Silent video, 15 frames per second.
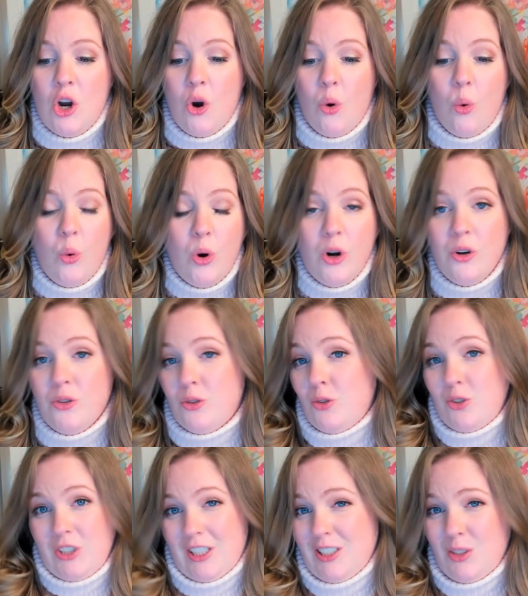or they're
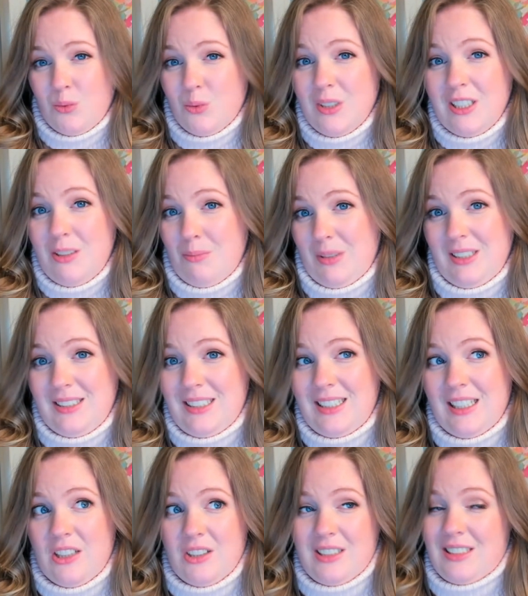just really busy
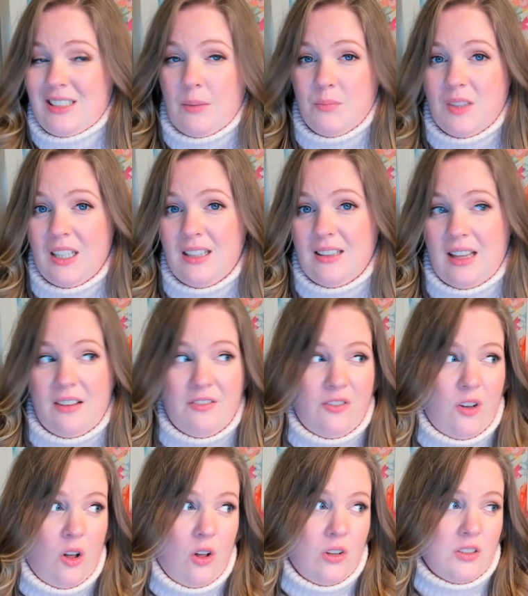and it's something that
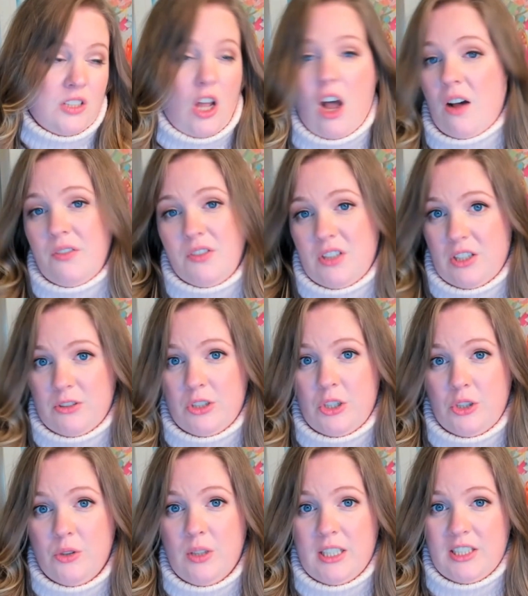falls off of their
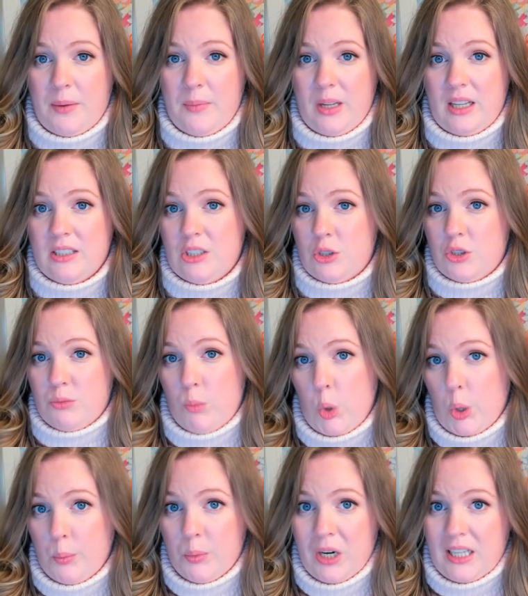to-do list because there's
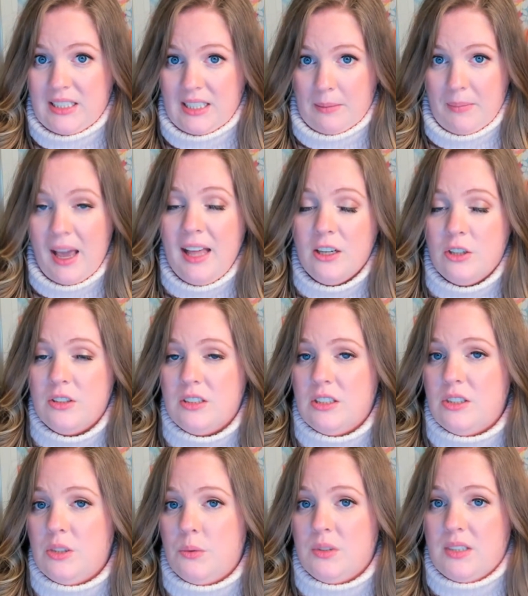more pressing matters. And
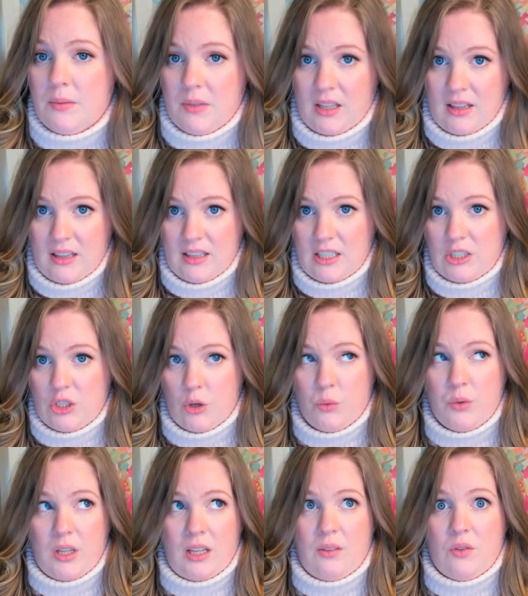so it's something that they don't
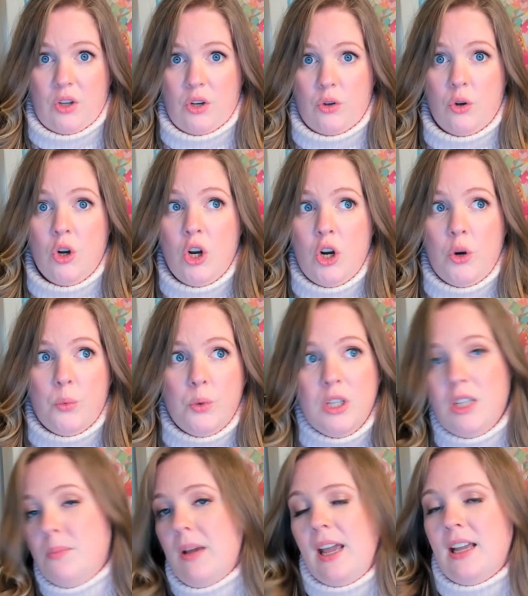even
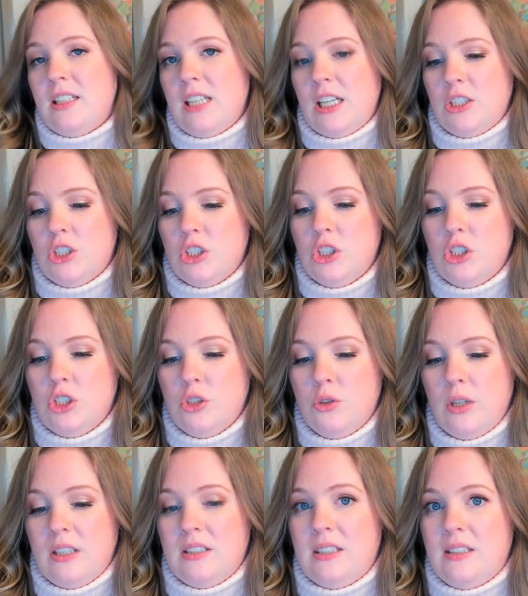really pay attention to.
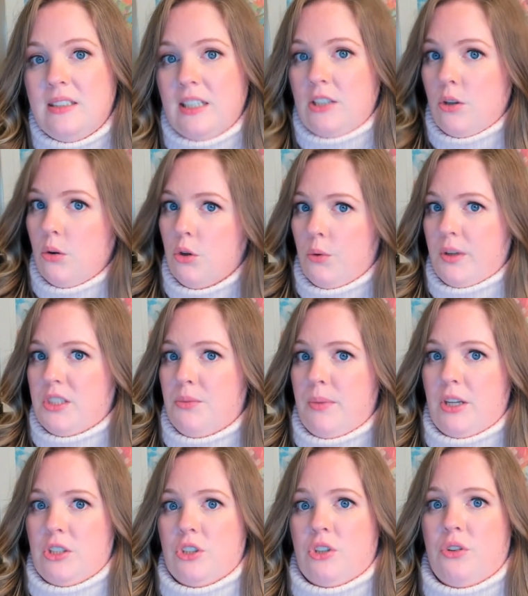And since they don't know what to
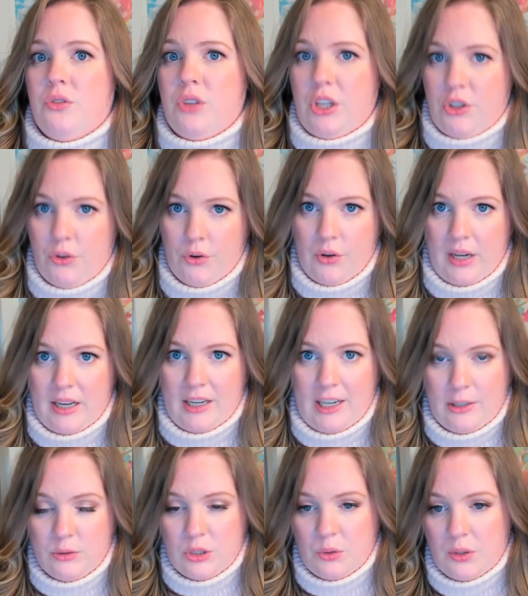measure, they don't know how to
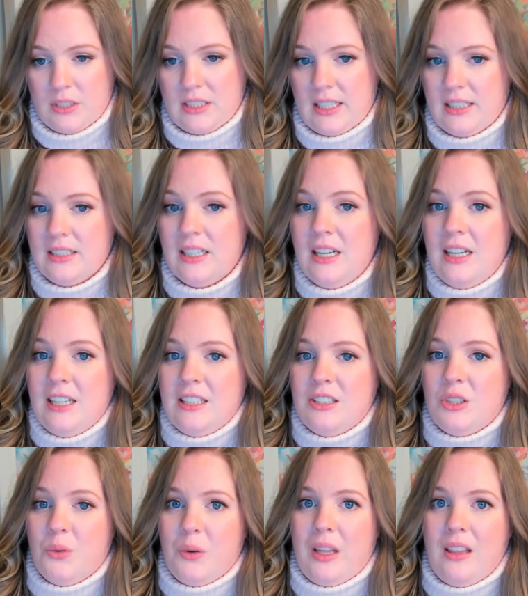outsource it.
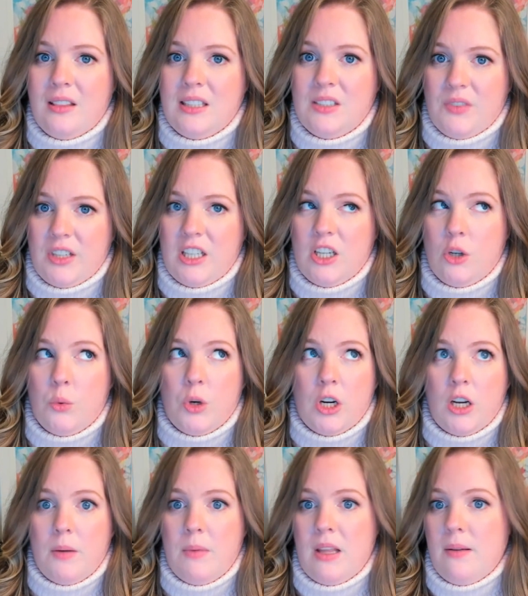So in this video, we're going
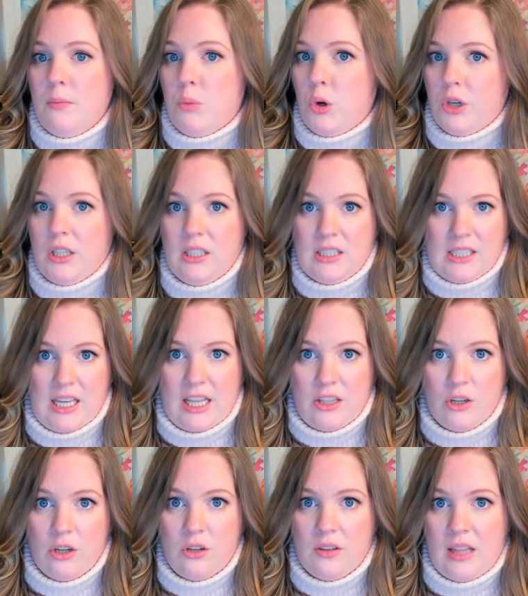to be putting
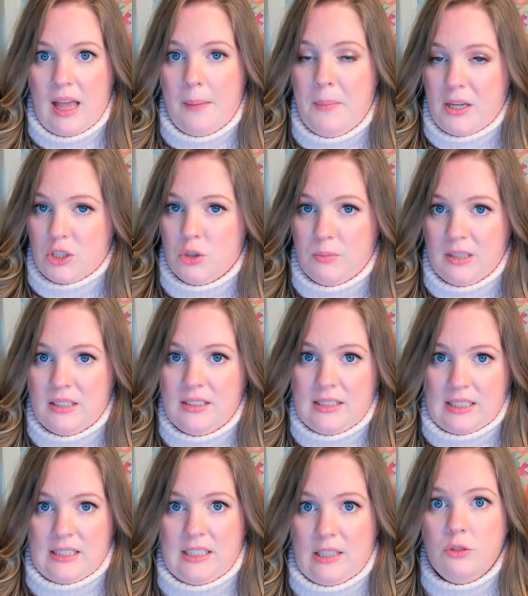together that measurement
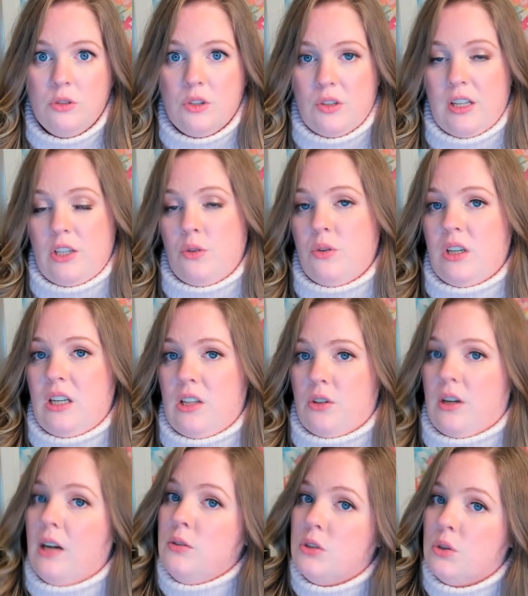system so that you can either
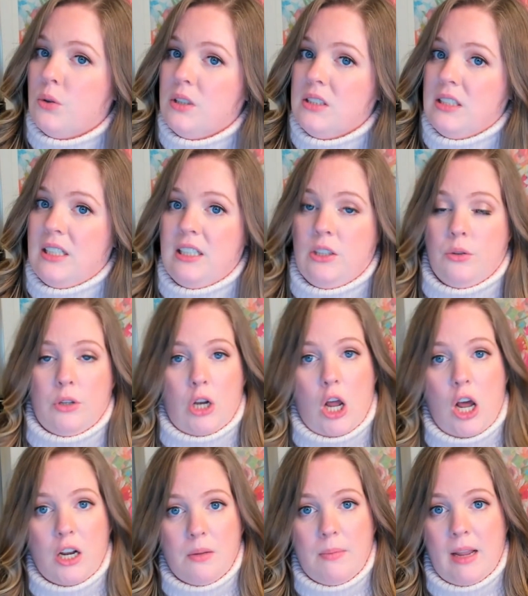outsource it, you can
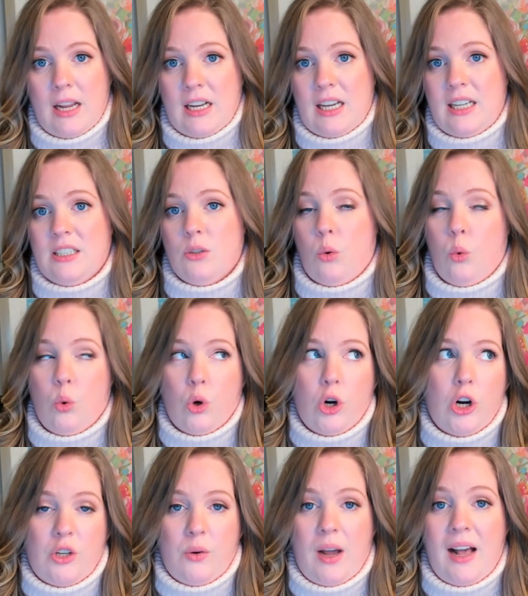automate it,
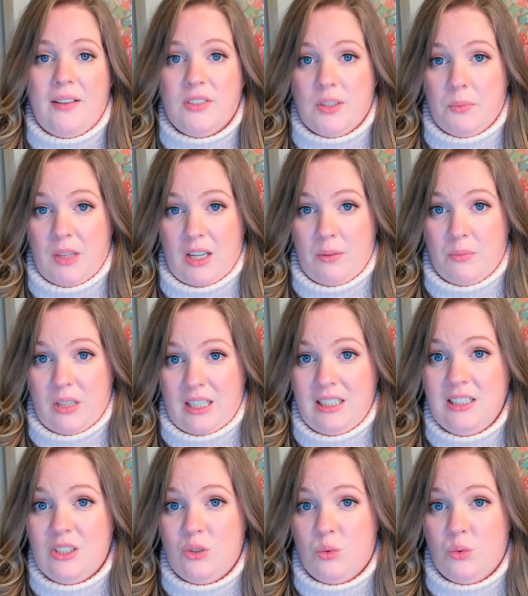or have something in place to